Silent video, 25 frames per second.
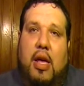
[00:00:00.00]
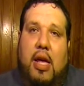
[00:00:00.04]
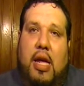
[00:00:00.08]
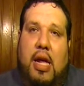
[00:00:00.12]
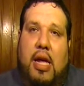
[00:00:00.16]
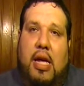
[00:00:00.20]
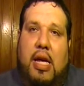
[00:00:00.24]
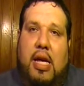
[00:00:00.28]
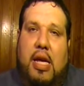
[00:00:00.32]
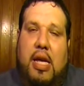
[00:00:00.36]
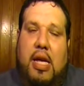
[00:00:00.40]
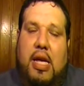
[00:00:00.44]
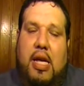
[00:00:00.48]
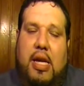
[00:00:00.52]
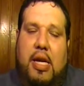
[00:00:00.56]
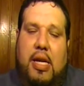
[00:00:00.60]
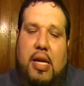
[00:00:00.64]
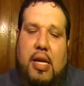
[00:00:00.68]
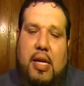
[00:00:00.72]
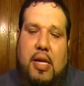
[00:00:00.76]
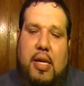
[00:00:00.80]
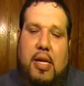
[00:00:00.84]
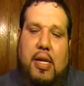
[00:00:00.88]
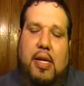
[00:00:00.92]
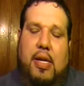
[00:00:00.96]

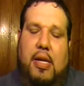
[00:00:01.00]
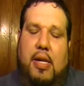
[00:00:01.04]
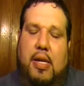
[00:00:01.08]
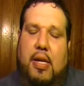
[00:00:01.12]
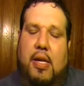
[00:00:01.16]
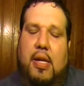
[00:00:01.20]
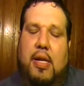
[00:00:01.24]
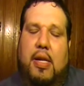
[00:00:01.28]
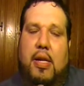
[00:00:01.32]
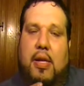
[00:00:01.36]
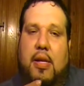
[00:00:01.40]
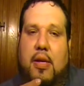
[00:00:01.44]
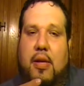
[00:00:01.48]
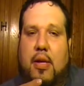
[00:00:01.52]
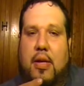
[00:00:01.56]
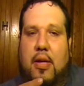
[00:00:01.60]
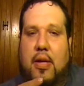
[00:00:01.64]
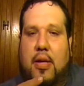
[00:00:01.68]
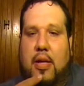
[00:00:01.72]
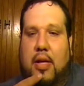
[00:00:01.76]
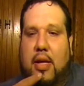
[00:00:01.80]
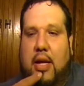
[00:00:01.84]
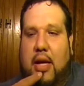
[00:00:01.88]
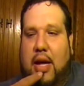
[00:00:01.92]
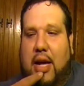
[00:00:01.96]
And
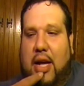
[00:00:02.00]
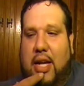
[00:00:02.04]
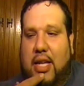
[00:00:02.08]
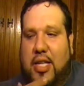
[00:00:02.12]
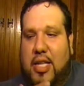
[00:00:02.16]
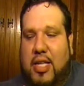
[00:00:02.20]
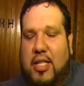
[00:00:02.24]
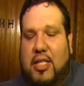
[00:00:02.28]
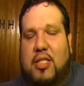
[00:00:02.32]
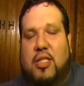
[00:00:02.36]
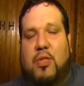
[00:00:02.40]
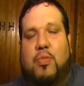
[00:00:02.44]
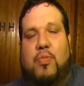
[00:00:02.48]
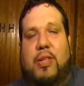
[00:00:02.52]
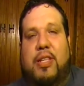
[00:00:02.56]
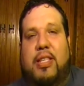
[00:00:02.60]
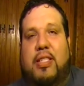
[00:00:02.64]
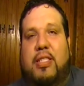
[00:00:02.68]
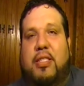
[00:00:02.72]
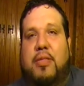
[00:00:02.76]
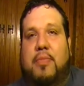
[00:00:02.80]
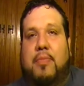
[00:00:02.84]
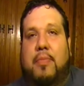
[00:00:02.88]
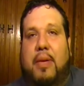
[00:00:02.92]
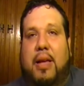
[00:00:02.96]
I did the
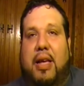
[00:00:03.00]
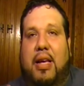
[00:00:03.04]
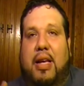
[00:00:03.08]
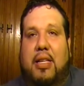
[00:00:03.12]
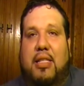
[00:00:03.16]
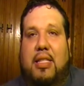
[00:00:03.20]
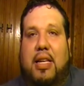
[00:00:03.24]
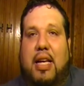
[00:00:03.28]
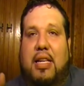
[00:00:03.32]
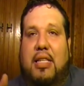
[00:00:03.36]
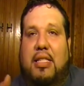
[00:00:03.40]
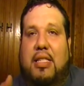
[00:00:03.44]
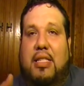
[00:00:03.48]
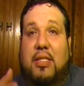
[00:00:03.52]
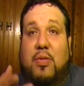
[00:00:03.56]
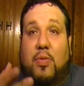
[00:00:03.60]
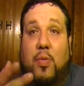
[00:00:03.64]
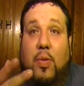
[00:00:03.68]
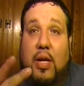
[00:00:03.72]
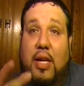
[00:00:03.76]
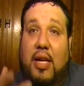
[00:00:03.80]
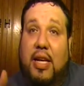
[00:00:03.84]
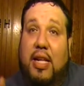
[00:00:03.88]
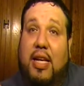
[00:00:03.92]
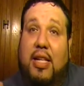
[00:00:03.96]
switch because I just
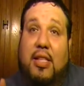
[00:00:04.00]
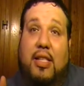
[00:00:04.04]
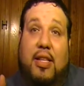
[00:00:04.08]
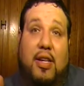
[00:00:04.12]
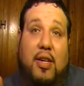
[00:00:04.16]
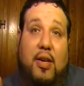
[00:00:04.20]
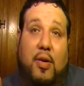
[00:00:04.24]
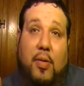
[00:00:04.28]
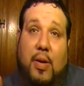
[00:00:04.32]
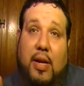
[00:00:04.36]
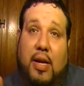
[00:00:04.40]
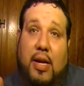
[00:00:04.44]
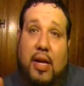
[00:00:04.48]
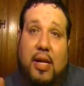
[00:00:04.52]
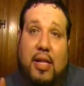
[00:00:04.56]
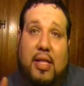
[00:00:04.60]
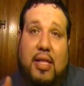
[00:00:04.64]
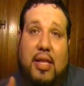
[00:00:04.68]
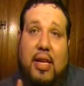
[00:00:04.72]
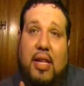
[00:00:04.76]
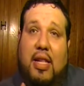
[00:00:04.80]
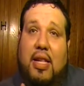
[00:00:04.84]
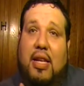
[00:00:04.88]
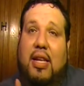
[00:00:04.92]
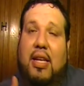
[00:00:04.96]
wanted to get the degree. At
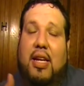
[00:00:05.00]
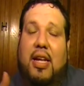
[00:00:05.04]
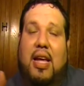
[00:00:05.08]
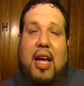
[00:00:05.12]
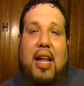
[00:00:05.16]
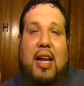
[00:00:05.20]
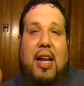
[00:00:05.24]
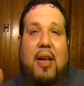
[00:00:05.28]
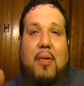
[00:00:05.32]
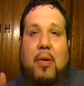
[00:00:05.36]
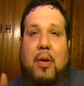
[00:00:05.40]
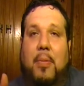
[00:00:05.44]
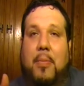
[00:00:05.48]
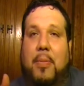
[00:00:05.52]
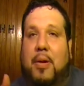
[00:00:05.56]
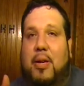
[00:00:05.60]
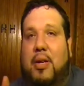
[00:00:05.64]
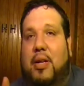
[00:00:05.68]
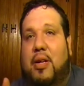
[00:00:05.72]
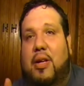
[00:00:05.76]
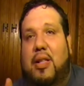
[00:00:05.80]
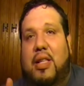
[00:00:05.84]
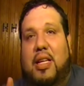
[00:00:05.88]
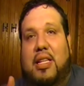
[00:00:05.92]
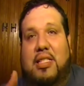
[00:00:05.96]
the end of the day, I didn't want to put
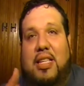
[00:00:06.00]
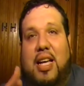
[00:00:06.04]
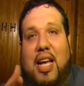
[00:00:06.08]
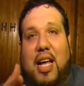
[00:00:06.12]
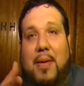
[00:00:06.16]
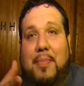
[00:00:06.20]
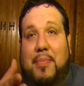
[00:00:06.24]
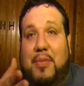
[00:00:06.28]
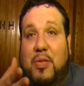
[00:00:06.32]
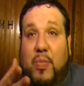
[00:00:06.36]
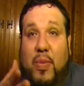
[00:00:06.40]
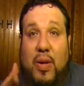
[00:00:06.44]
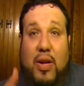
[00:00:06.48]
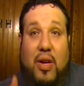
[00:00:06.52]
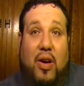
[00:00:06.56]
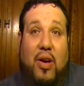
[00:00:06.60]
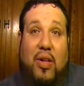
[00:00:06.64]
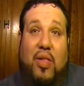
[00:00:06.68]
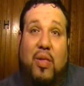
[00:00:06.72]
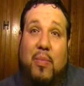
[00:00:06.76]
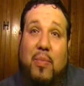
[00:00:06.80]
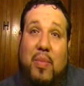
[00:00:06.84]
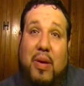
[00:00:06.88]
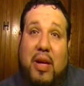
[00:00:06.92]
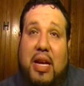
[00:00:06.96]
in all that time, spend
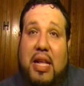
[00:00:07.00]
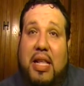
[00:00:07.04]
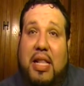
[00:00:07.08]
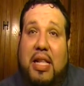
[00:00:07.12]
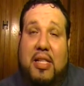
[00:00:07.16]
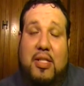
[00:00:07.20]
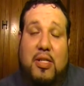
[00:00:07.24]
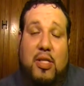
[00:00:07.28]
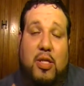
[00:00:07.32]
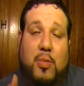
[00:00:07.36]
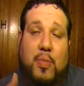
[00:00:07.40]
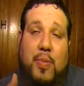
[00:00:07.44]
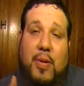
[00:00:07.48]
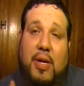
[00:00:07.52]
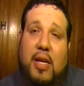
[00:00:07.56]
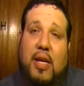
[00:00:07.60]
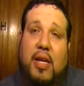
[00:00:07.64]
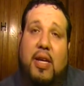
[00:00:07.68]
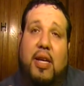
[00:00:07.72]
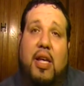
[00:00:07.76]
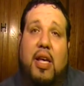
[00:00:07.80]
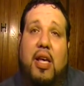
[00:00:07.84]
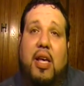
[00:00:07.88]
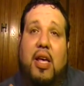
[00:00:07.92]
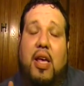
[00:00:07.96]
all the money that you
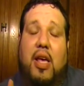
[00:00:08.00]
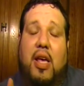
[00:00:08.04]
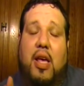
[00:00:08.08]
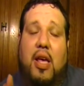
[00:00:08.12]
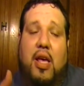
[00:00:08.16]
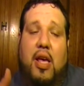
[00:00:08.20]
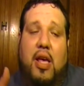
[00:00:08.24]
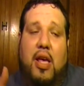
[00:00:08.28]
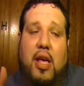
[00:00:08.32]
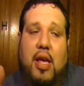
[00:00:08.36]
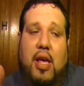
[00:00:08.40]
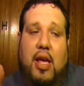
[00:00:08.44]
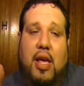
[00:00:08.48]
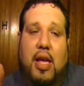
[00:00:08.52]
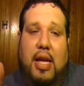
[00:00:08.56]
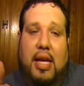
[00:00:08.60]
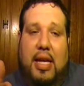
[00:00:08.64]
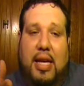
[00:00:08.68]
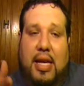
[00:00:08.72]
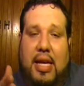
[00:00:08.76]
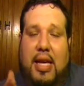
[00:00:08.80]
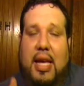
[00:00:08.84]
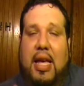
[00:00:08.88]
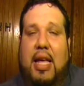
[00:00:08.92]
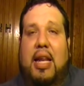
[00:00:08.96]
spend
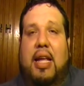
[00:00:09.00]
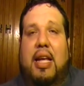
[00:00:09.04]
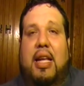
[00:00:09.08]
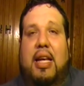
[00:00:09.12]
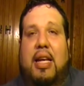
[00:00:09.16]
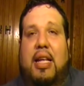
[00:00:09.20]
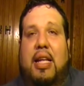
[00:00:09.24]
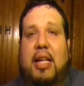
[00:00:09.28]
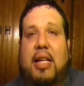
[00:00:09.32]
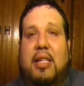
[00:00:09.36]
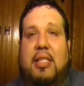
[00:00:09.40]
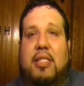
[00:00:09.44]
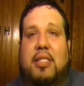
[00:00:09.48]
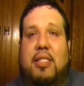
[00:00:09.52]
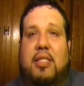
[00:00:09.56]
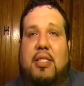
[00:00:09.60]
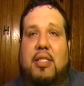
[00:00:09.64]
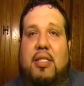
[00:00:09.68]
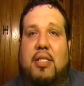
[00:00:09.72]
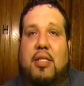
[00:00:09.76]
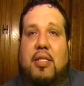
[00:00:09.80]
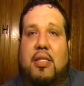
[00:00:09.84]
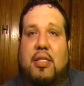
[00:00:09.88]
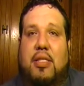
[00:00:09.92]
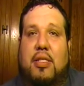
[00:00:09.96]
getting
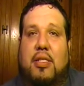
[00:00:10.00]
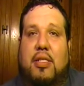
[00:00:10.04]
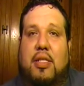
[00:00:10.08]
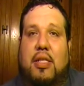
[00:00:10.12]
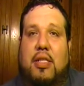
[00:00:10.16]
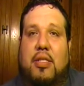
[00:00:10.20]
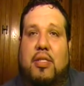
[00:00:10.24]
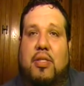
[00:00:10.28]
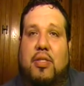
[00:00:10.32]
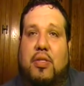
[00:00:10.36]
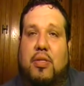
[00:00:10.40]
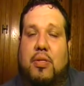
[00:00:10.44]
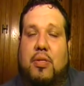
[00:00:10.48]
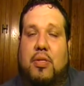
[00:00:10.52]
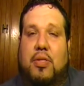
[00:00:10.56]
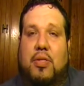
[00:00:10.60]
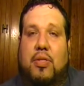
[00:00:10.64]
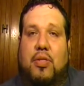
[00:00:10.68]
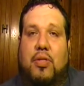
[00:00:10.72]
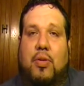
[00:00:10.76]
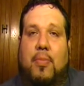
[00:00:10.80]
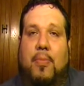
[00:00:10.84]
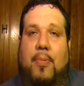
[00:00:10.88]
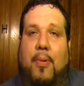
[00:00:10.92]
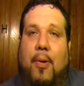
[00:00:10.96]
into
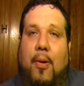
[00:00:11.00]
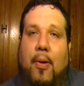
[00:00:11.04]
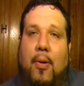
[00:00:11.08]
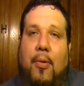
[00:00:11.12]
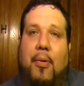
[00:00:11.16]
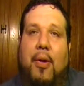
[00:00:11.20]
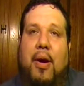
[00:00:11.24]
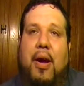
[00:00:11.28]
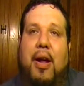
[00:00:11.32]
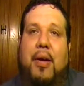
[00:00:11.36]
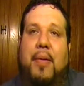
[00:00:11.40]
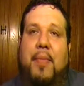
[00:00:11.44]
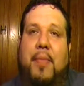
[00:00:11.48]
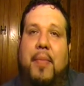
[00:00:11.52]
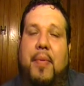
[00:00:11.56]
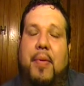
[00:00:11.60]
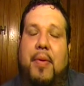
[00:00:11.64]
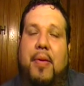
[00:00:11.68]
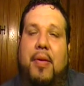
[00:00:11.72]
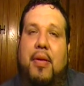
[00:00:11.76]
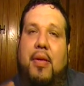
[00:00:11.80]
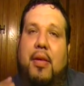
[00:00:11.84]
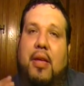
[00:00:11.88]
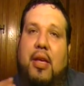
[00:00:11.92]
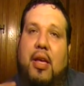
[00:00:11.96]
this program
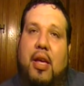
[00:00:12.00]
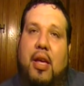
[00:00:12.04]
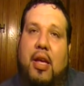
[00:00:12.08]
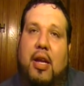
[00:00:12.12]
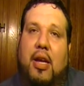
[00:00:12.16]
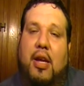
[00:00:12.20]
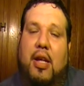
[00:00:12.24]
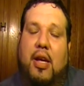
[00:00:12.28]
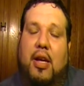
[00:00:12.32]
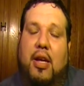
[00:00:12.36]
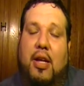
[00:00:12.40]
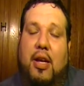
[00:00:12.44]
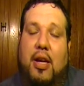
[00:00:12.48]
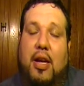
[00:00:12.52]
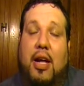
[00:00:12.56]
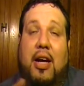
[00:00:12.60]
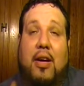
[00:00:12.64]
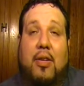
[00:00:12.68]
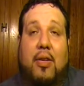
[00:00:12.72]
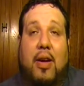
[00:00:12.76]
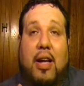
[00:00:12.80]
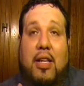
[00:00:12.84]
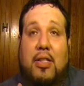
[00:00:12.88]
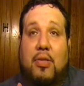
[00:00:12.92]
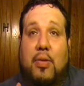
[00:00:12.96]
and not
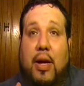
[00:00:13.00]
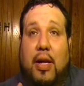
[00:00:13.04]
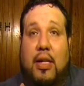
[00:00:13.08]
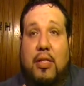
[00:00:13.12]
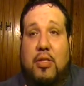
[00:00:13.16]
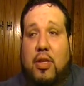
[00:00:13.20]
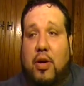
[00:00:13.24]
graduate.